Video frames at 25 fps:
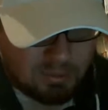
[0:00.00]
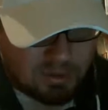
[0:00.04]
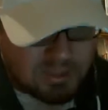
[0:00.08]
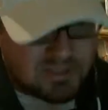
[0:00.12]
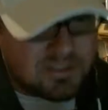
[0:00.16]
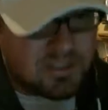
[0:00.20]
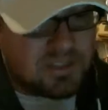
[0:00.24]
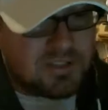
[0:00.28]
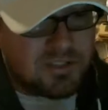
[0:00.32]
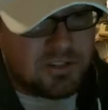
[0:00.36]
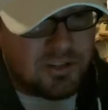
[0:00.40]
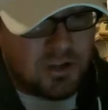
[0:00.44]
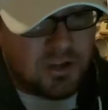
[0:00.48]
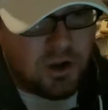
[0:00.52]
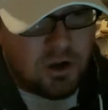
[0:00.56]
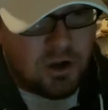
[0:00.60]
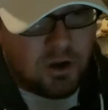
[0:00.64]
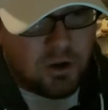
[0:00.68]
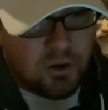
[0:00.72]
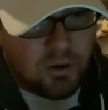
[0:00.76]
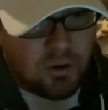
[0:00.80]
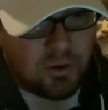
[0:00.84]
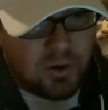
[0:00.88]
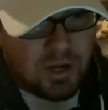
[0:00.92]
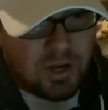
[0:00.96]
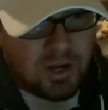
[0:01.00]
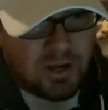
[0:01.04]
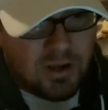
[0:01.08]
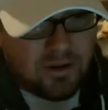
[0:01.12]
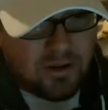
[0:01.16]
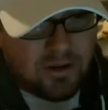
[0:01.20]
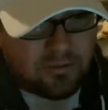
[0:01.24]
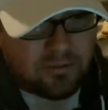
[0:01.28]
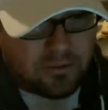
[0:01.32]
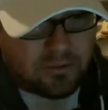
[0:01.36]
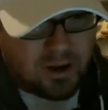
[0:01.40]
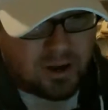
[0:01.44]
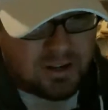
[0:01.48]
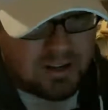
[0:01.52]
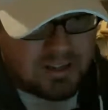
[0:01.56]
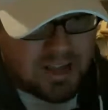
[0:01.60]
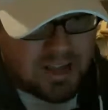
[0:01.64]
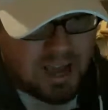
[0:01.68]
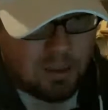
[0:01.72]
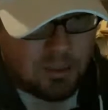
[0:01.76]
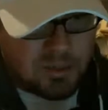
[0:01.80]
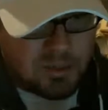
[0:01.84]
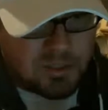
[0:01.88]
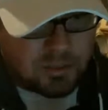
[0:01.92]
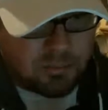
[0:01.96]
that says no Frank
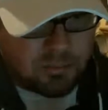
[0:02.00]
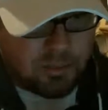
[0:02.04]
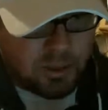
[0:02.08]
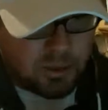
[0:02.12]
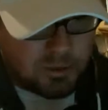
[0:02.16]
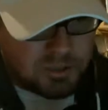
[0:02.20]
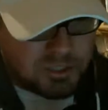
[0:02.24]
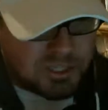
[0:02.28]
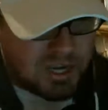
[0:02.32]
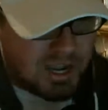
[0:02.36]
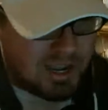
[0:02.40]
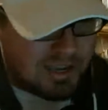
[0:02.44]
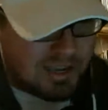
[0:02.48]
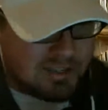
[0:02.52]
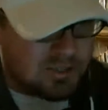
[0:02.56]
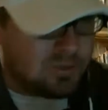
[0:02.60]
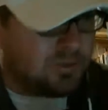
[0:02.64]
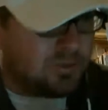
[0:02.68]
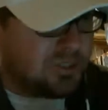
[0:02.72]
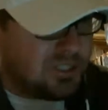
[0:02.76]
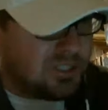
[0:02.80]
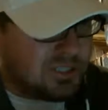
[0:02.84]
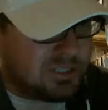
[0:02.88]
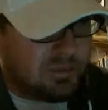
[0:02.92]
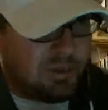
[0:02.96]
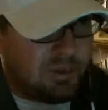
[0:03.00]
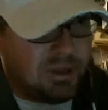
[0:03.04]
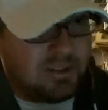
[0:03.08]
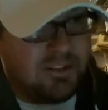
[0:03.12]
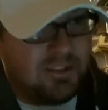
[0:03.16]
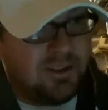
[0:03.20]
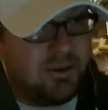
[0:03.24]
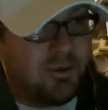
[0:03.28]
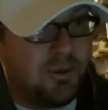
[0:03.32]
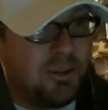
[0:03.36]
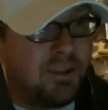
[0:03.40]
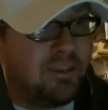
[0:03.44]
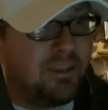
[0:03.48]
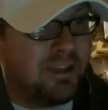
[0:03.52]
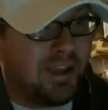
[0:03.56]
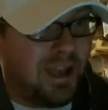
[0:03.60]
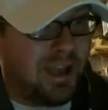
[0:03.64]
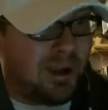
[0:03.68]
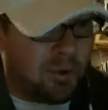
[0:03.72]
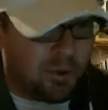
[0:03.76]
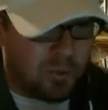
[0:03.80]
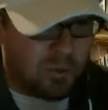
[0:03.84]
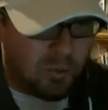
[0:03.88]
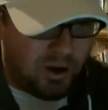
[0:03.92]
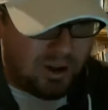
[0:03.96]
Thomas or Bo Jackson, which is about the only thing
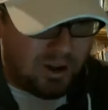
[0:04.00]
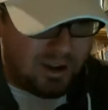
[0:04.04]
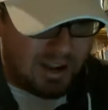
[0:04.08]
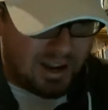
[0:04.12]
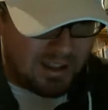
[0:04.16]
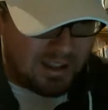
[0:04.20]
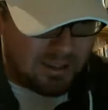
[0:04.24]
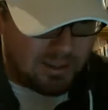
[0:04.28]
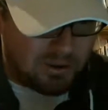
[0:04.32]
I would want out of